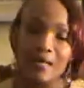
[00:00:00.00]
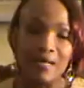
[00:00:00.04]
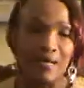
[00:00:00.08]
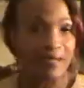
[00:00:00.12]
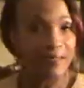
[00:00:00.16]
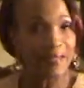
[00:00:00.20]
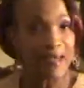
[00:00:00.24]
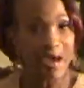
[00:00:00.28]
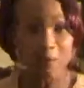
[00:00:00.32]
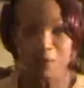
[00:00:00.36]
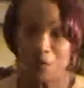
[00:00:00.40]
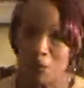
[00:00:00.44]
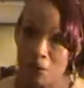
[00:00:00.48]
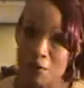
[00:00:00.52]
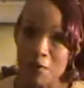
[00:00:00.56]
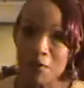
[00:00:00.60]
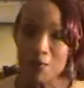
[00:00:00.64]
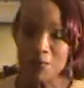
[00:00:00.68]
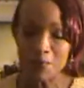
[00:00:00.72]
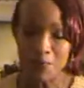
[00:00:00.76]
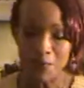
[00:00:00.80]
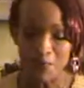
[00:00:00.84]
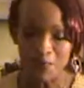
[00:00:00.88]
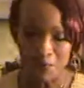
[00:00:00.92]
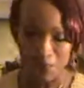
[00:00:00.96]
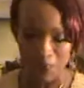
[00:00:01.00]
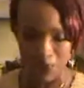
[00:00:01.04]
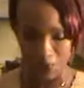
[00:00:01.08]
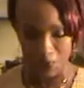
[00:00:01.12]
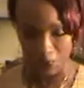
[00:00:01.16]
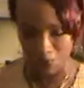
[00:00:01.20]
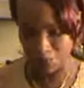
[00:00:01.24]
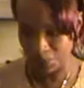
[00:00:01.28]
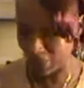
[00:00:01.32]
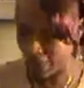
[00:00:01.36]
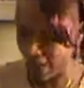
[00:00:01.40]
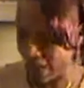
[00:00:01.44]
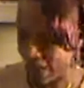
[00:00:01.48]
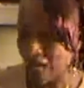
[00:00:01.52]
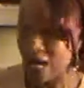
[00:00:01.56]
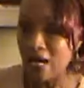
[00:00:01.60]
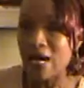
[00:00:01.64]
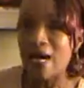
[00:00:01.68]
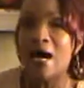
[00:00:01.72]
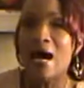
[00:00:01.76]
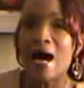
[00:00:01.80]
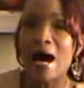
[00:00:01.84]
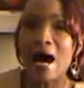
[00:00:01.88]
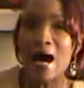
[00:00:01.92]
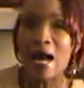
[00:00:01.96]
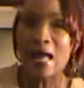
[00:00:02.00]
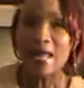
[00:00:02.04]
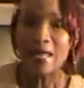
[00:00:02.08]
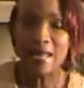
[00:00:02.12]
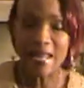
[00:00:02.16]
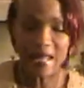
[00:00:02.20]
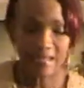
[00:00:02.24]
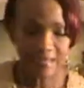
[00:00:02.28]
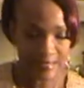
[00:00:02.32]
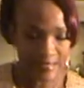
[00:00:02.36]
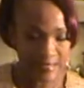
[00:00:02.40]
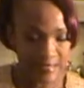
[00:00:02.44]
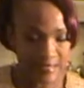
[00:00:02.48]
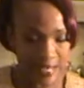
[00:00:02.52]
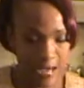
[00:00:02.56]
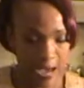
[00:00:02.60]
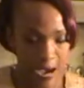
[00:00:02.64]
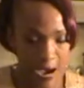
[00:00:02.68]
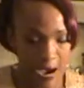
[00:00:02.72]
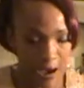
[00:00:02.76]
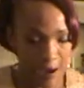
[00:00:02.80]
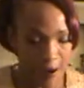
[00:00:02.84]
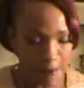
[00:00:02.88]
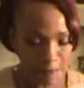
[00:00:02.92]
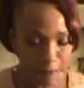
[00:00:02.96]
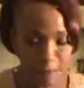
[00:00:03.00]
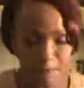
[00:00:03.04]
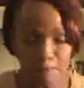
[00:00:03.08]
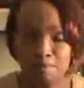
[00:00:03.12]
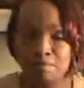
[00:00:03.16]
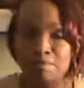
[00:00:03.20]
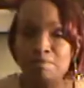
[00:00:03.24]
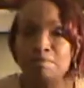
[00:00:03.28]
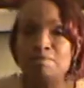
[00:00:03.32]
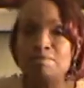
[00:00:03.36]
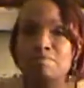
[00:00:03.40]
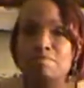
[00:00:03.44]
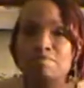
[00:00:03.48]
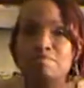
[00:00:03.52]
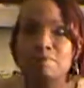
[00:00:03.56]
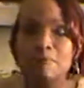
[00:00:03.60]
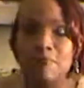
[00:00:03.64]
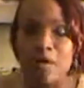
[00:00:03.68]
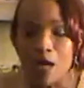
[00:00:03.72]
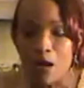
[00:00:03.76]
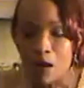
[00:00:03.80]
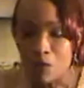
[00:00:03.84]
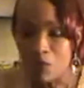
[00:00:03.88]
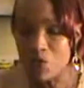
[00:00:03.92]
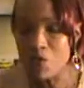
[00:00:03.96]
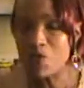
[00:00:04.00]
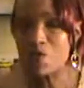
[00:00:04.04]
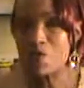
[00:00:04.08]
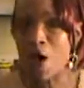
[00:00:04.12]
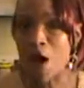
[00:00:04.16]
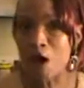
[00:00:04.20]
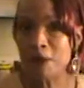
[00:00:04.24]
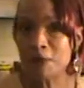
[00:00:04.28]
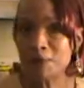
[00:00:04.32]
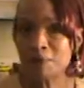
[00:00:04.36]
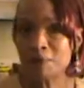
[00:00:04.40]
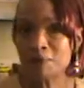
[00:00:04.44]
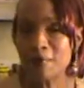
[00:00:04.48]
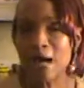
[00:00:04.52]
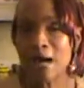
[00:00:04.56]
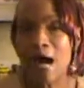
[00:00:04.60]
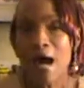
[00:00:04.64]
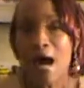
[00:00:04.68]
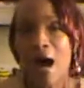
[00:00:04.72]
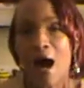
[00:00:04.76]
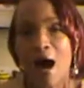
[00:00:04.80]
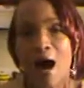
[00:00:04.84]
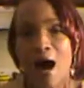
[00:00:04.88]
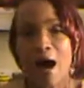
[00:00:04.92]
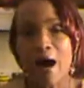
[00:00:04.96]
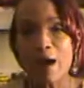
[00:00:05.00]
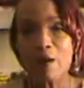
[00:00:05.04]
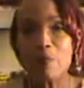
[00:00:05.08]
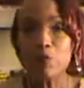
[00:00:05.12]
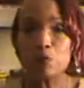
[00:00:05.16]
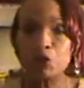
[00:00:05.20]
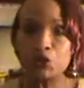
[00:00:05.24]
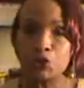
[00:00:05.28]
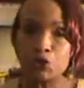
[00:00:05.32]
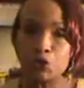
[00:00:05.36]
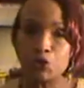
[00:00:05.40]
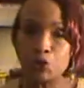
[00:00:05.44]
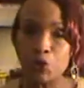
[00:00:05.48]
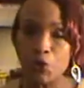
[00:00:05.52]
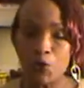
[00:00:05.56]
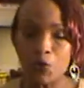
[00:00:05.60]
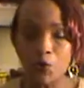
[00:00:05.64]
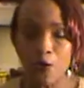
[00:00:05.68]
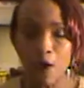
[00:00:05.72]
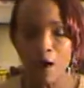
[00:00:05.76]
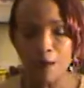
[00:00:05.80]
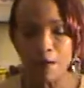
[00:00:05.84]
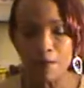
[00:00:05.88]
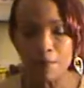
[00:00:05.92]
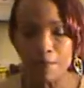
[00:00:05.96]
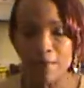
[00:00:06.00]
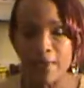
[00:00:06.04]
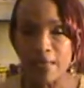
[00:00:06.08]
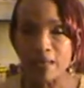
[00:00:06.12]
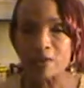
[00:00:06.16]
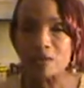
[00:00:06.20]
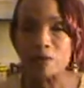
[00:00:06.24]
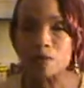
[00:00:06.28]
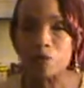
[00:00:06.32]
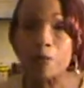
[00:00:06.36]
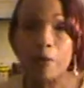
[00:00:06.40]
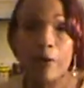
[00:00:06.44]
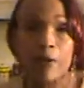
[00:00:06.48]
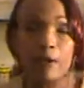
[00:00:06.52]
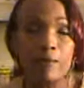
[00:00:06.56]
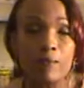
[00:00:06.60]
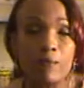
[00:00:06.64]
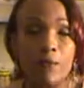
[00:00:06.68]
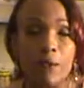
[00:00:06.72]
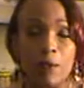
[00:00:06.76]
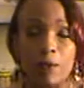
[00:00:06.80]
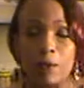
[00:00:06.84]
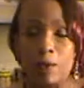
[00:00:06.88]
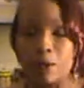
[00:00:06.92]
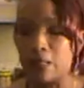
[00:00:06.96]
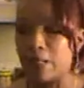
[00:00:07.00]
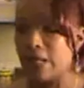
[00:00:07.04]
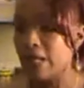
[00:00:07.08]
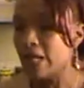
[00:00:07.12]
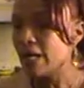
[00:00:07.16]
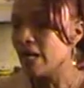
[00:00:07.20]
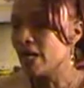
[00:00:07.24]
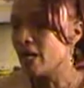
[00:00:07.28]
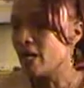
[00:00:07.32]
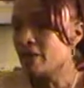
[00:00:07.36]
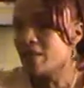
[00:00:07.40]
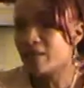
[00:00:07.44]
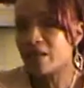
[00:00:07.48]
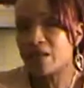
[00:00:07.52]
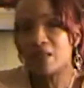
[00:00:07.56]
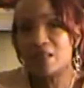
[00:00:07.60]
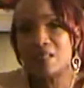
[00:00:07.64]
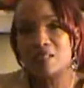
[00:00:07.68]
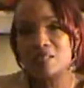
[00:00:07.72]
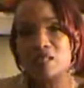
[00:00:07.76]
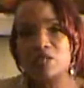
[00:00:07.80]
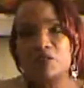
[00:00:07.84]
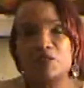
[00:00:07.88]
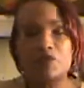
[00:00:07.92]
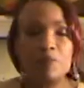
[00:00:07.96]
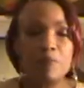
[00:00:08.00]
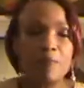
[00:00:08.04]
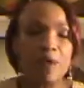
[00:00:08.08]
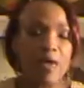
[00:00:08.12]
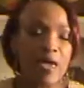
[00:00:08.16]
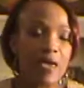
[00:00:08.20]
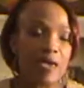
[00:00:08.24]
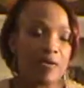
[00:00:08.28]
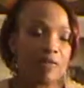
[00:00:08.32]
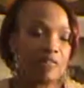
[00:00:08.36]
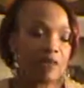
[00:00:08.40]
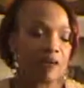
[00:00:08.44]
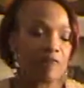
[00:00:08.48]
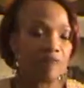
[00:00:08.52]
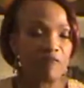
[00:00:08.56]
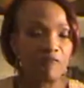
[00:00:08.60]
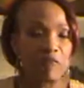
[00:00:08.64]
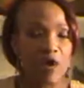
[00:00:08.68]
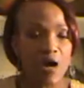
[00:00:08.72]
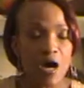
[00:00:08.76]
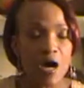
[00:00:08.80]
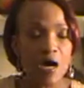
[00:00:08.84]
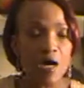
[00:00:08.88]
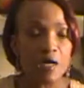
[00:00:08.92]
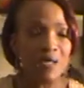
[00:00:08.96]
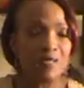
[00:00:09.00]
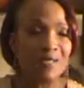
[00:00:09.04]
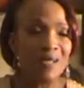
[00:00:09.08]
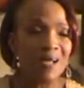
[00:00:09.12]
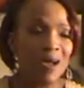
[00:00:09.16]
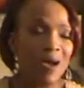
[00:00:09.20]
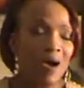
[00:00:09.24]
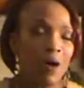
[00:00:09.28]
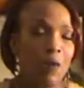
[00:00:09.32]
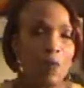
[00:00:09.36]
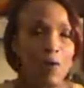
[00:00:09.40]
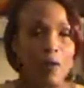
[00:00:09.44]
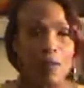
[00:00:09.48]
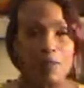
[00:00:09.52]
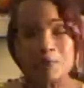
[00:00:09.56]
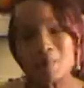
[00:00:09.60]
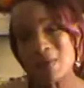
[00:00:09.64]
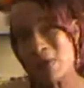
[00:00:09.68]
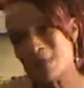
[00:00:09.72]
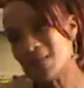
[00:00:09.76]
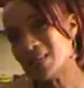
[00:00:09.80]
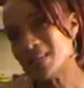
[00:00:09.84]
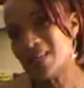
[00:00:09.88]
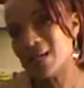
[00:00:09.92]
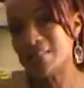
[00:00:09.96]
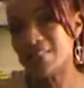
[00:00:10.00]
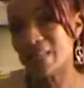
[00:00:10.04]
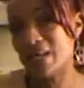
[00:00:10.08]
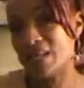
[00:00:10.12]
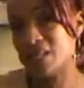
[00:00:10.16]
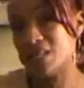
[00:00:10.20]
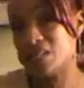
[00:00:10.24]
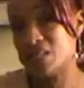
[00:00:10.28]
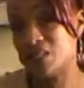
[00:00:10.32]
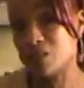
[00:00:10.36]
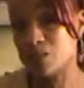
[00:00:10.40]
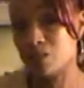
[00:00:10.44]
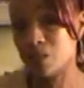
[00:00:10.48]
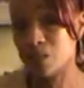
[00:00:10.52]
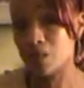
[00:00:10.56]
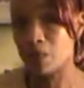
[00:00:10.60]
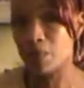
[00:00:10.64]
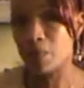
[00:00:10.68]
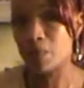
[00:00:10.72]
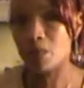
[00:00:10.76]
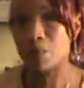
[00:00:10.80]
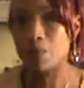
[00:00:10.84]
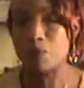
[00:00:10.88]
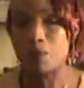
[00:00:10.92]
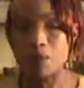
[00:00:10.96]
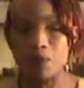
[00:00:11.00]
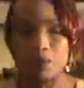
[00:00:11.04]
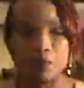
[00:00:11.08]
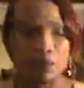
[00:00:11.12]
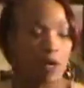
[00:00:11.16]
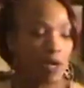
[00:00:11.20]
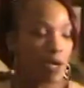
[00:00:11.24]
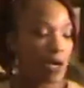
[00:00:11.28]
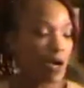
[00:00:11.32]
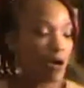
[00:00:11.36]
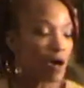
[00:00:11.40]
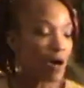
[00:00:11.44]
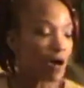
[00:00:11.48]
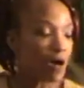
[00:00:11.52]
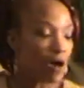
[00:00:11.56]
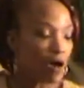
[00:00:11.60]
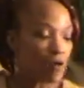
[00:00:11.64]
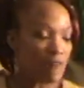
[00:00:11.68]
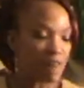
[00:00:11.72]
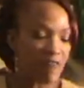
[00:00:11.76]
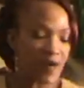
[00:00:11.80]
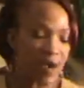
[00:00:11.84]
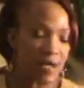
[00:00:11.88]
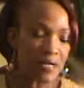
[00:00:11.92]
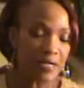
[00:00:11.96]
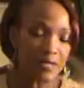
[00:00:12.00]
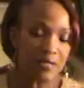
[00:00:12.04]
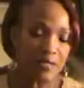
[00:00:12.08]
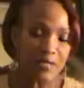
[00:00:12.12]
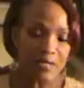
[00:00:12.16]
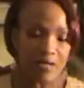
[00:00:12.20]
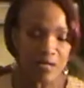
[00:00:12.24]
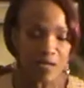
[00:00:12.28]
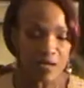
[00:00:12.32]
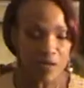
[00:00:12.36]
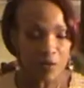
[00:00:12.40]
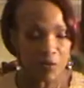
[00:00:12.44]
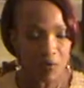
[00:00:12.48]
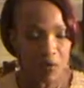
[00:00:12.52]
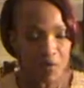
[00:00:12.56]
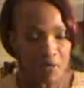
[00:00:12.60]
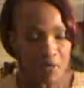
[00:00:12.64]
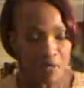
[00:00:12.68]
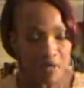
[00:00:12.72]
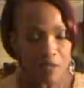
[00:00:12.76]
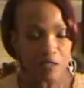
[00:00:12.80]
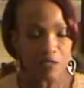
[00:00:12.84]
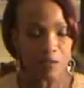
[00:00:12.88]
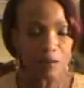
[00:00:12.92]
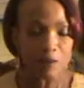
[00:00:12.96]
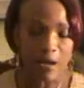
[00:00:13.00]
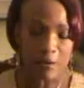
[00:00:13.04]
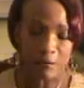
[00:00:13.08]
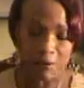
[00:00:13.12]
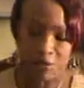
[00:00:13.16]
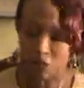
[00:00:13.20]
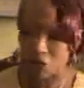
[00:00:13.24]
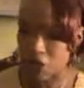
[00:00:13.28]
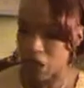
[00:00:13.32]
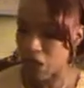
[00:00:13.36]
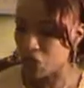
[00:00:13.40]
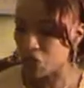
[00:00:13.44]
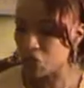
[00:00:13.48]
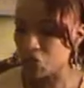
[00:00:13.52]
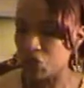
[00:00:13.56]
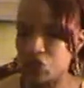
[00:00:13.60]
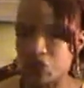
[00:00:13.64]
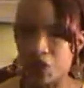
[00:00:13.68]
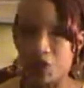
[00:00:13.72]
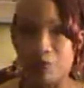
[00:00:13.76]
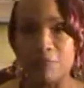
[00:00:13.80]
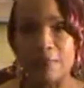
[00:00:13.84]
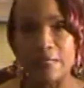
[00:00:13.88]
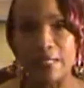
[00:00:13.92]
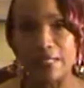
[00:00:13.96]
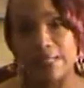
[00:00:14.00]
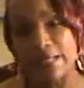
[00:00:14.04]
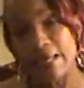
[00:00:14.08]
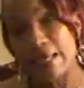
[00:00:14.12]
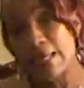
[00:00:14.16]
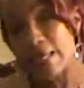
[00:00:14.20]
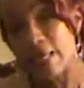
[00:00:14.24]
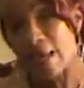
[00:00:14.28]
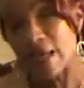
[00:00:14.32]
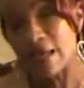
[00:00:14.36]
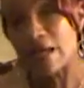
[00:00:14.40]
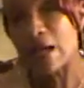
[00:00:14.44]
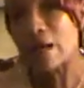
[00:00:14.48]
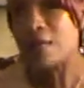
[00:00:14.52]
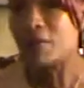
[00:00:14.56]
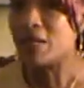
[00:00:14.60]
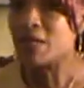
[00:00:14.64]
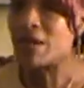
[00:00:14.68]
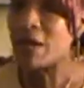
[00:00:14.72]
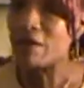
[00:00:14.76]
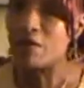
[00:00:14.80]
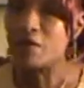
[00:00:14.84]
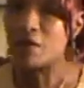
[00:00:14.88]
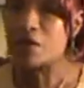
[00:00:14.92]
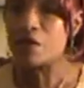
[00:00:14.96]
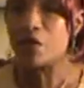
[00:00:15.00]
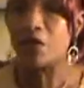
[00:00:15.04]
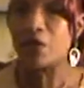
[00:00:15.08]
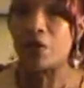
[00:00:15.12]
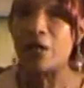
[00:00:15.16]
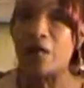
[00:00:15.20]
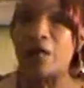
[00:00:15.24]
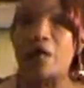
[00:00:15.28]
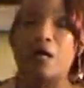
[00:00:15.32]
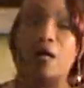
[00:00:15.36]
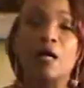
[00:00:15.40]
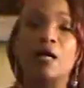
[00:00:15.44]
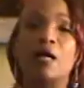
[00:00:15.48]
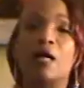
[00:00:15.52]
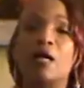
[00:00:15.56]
that will be you also. Let's move on. I want to show you how to make a spring roll. They're easy to make, they're fun. Well, maybe not that easy for some people. Finding the ingredients might be challenging, but again, I'm in Arizona